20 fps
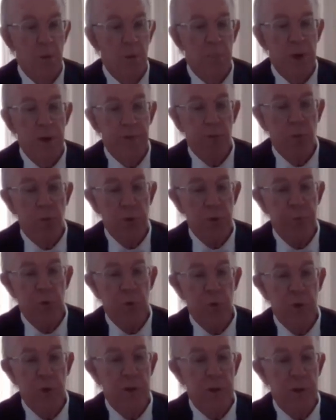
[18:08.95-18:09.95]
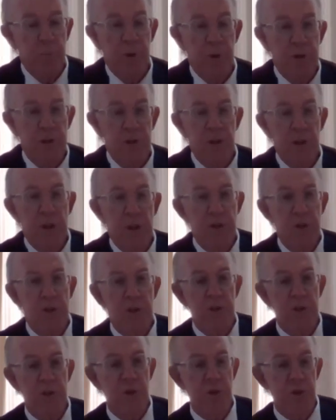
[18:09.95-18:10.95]
But of course, my lord, in the present
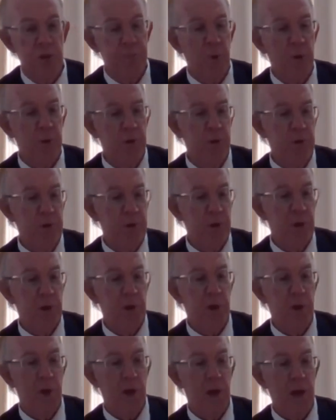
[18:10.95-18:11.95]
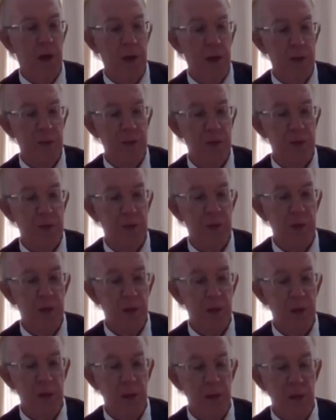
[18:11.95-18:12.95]
instance, the respondent has,
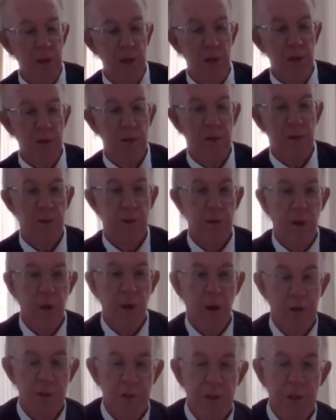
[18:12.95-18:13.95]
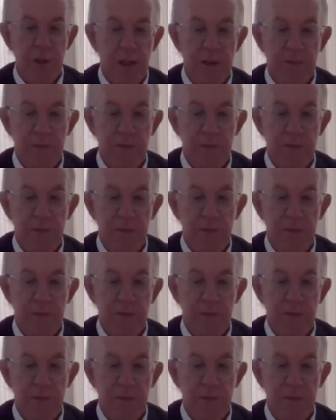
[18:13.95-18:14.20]
in the answering